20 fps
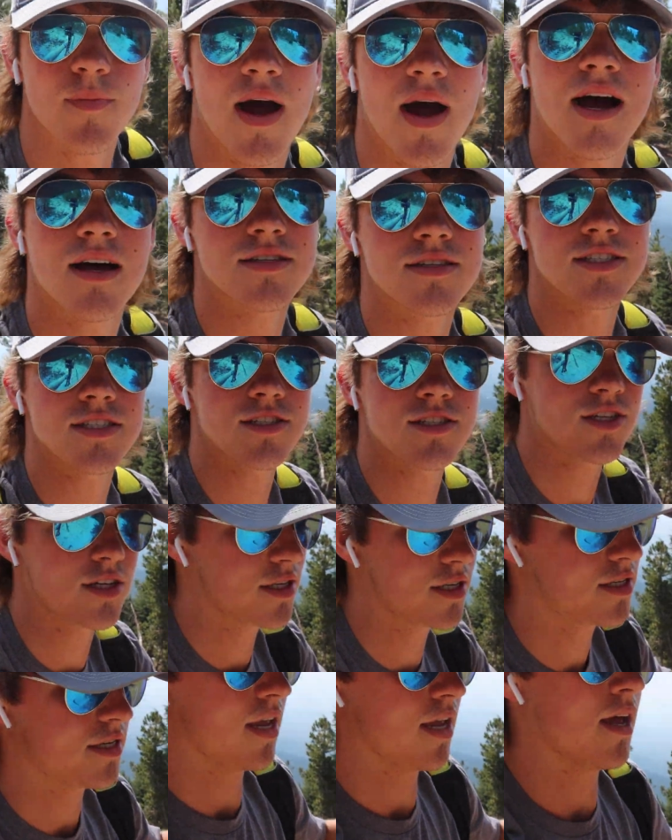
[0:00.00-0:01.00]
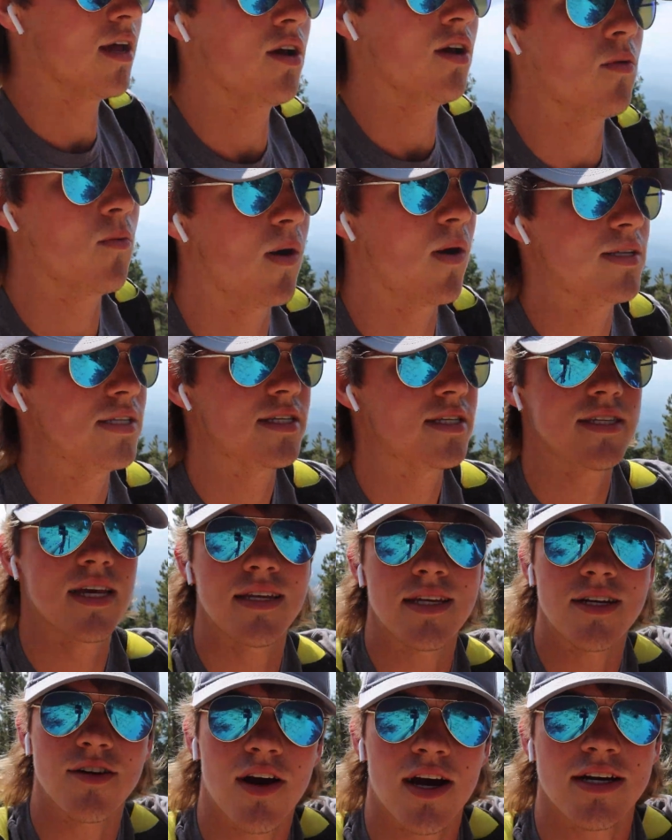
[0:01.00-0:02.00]
miles is just one
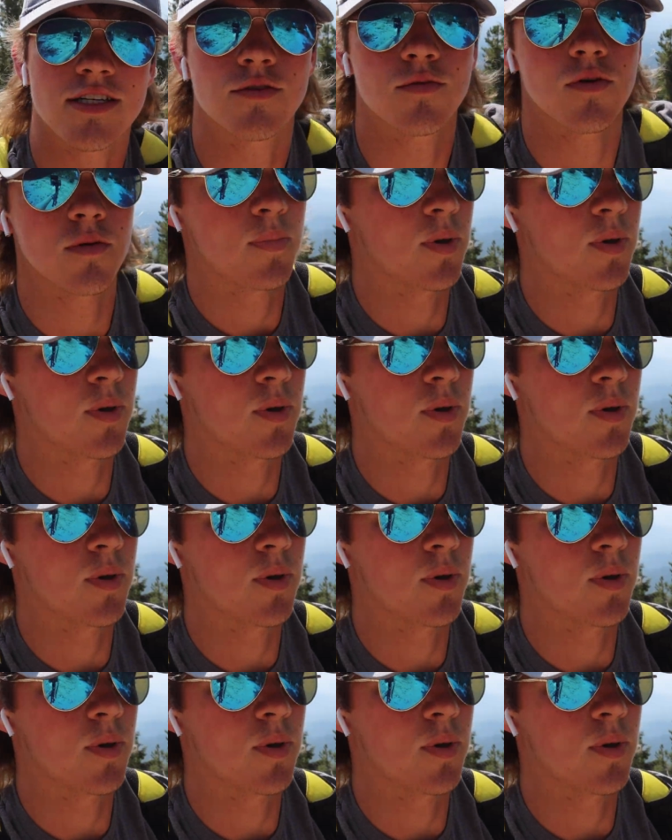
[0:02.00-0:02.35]
steady gradual